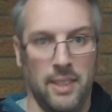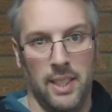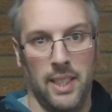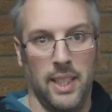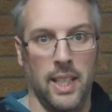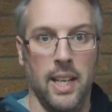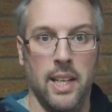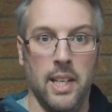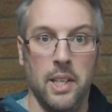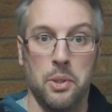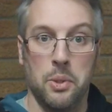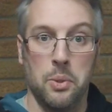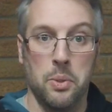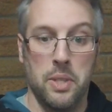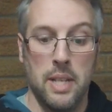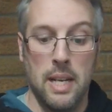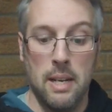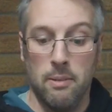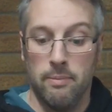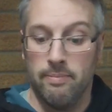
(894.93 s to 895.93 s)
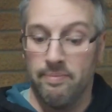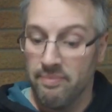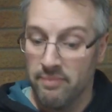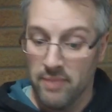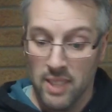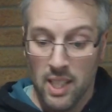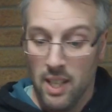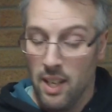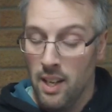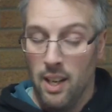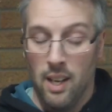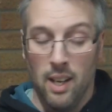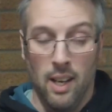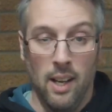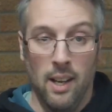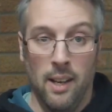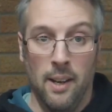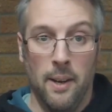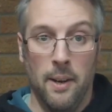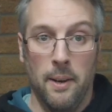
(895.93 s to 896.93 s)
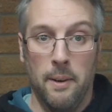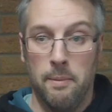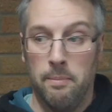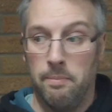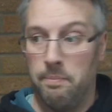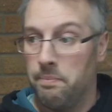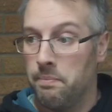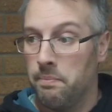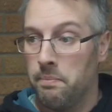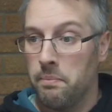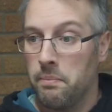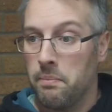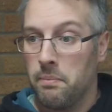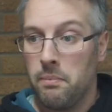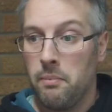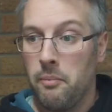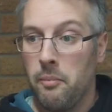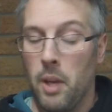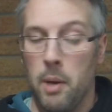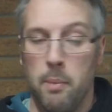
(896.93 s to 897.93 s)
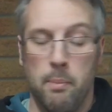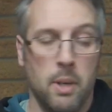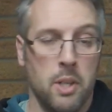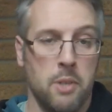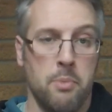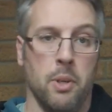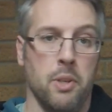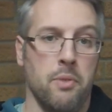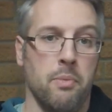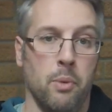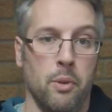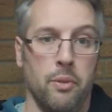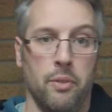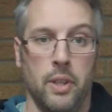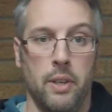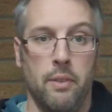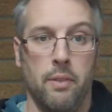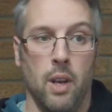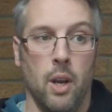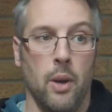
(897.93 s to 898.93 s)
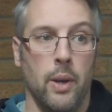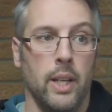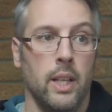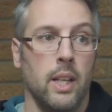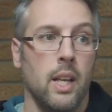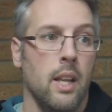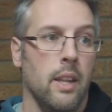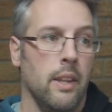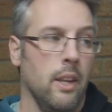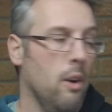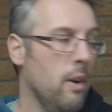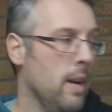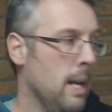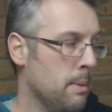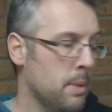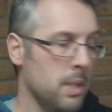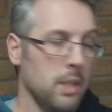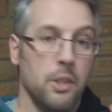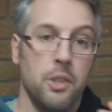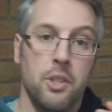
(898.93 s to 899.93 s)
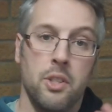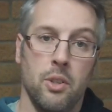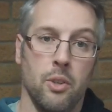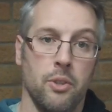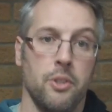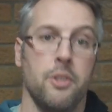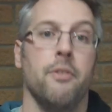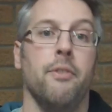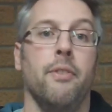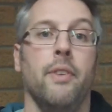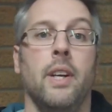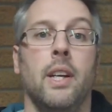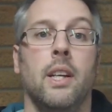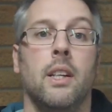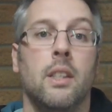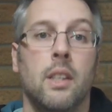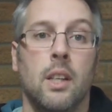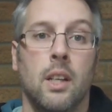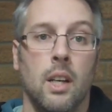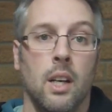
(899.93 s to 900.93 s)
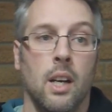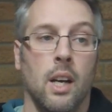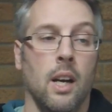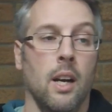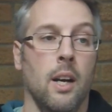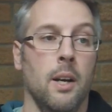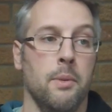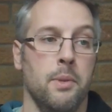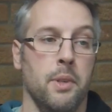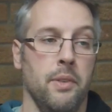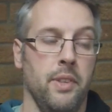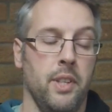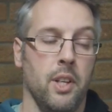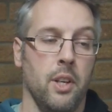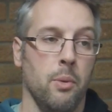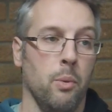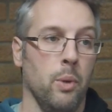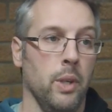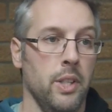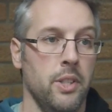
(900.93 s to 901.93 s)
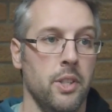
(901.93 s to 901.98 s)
get the exhaust out. Much more free flowing. They're an absolute sod to fit. So if you don't know what you're